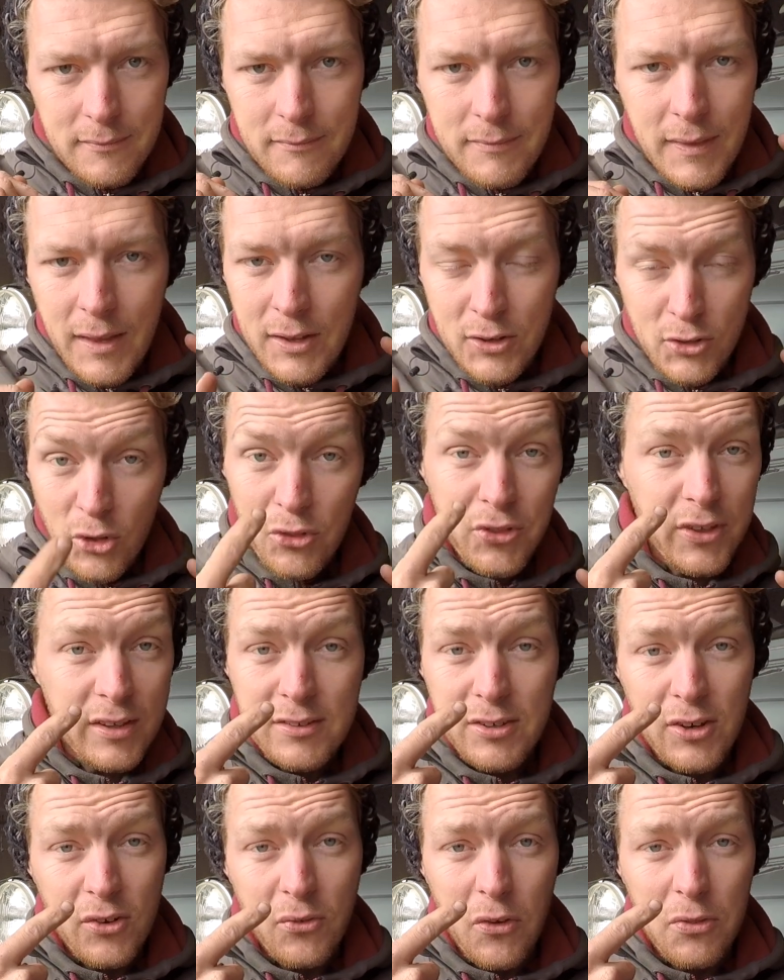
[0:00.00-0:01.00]
Nothing
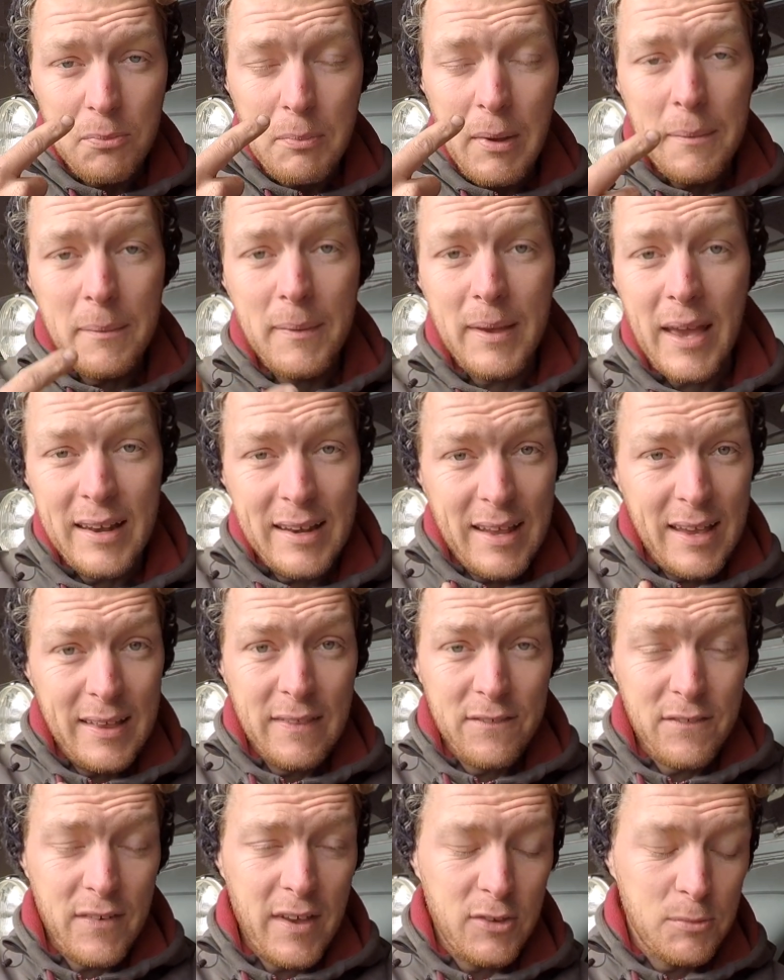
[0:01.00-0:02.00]
to do with me getting hit in the
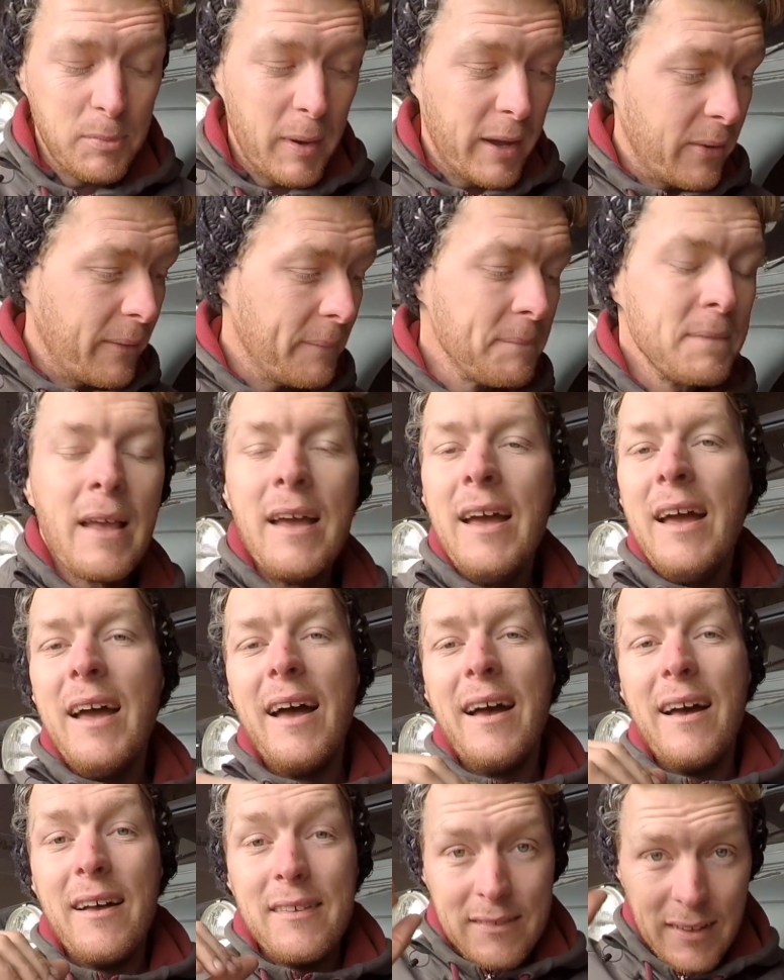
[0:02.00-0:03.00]
face. But anyway,
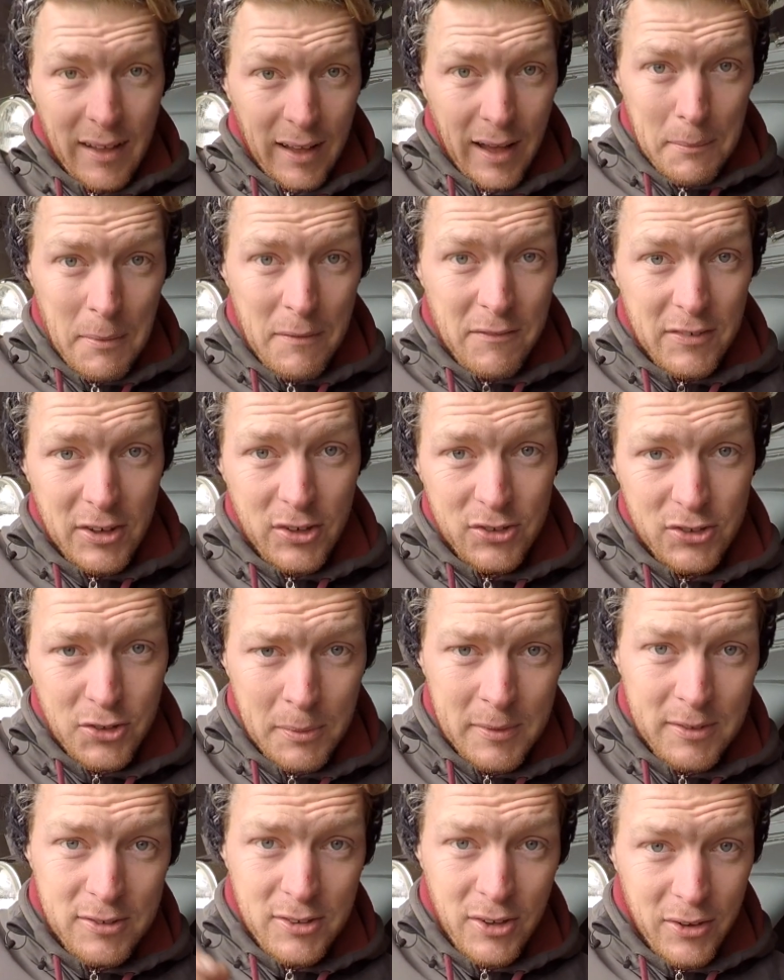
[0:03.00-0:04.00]
alignment video's
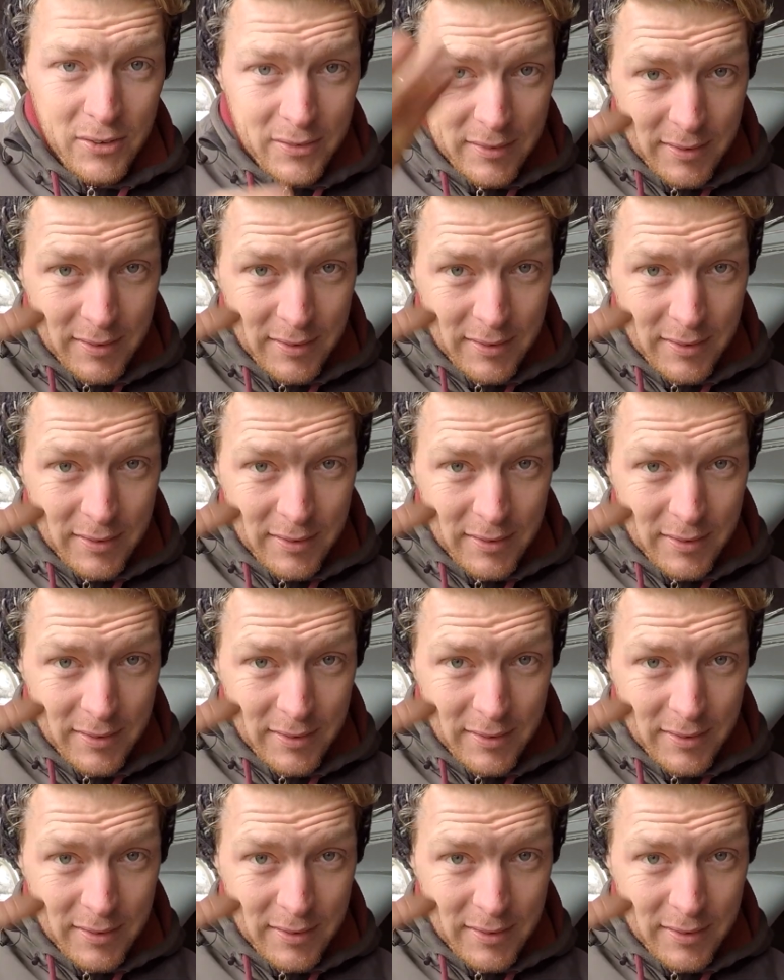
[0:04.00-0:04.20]
coming soon.